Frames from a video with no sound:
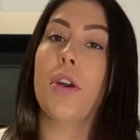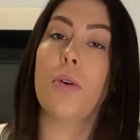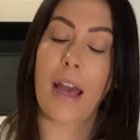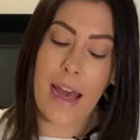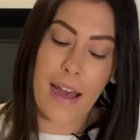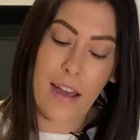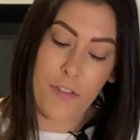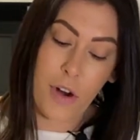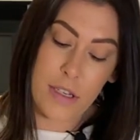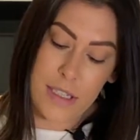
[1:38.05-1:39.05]
okay if
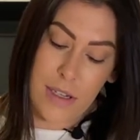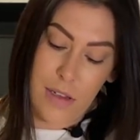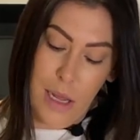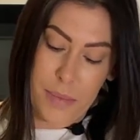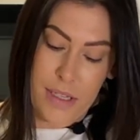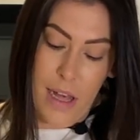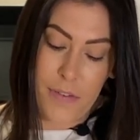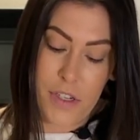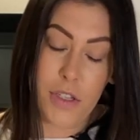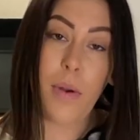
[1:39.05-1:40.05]
there are still lumps
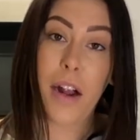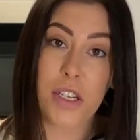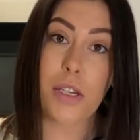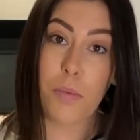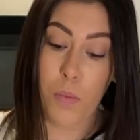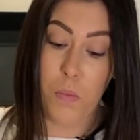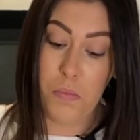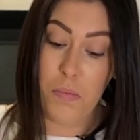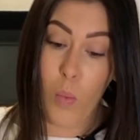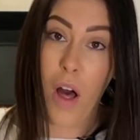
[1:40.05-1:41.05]
left. You actually
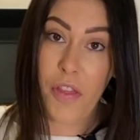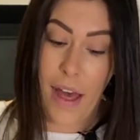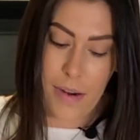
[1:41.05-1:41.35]
want that.